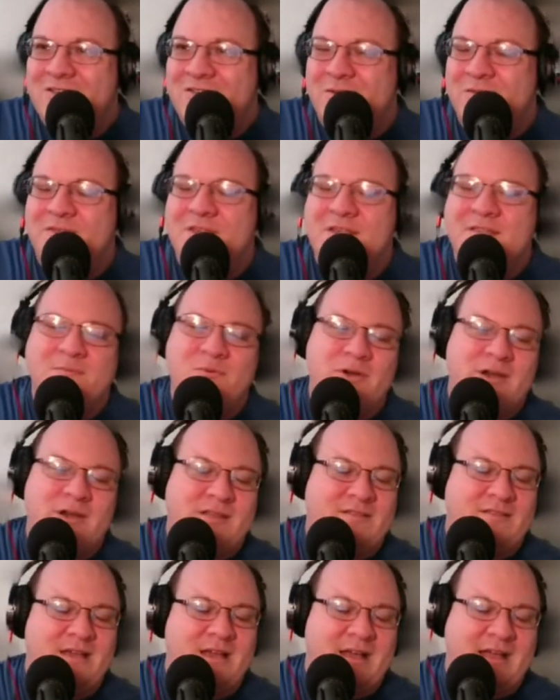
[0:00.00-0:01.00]
So at this
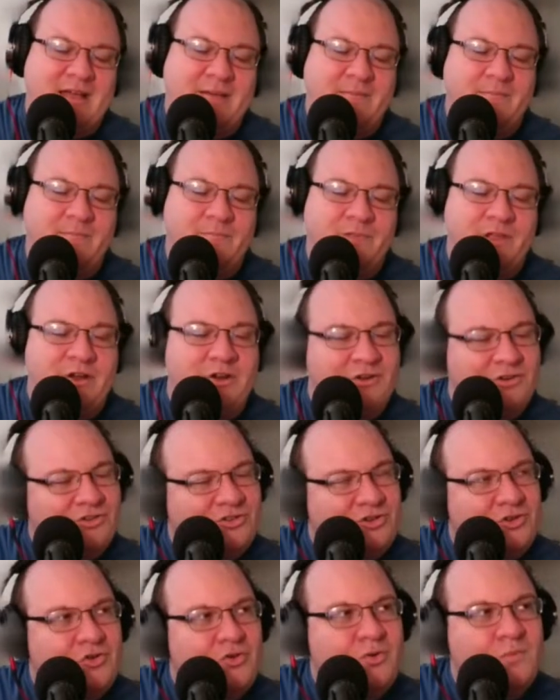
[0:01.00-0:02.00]
point in time, there are
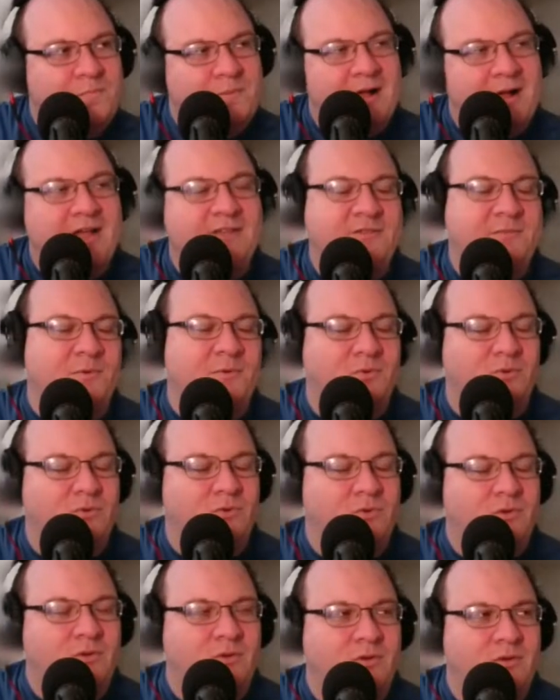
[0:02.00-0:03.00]
2
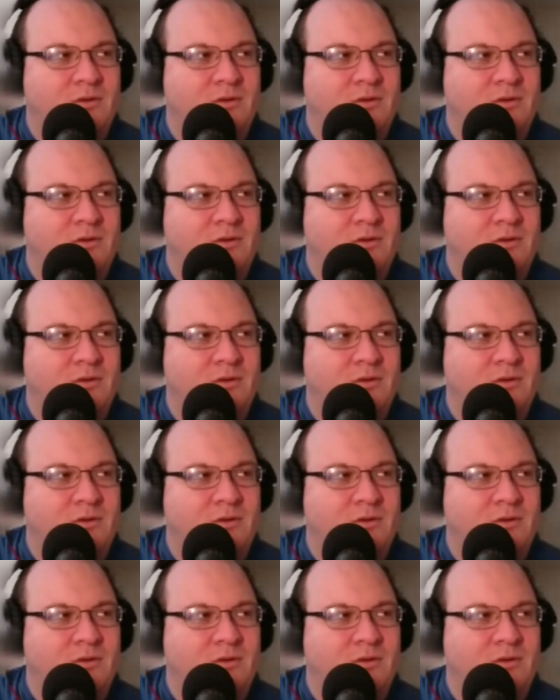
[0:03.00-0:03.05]
possible